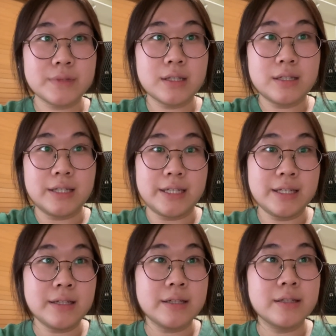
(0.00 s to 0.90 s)

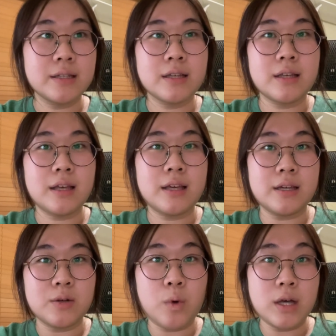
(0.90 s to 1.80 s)
clinic,
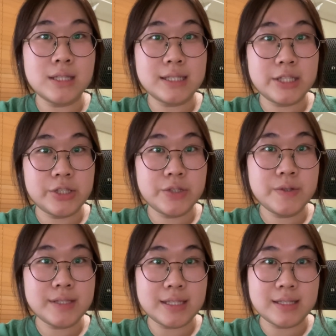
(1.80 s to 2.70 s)
and while the tissue
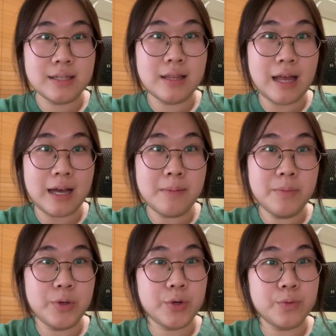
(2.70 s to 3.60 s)
is sent to the lab,
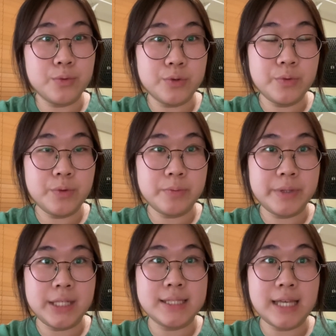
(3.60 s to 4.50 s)
your wound will
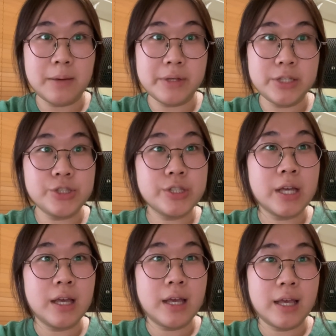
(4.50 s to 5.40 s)
be damaged
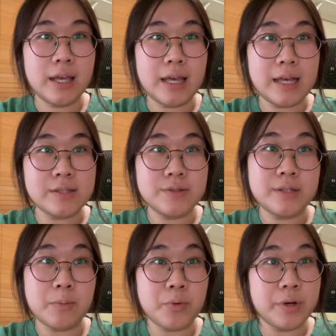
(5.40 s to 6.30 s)
as you
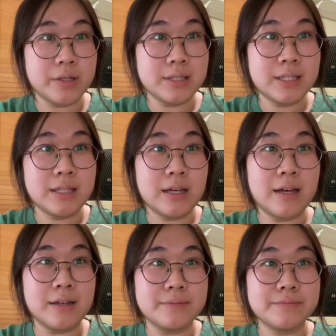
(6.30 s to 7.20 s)
temporarily
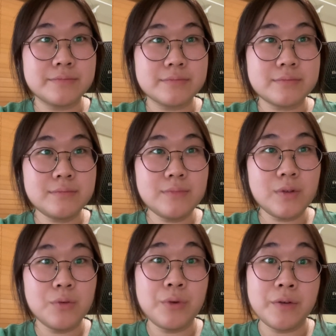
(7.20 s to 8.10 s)

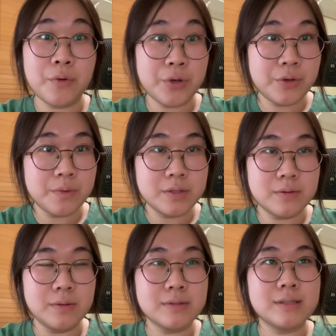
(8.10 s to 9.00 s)
wait for your
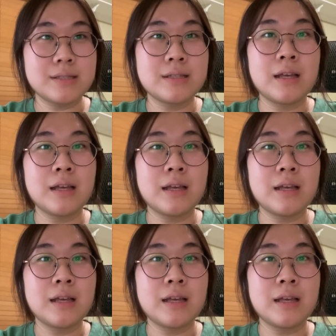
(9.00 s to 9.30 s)
results.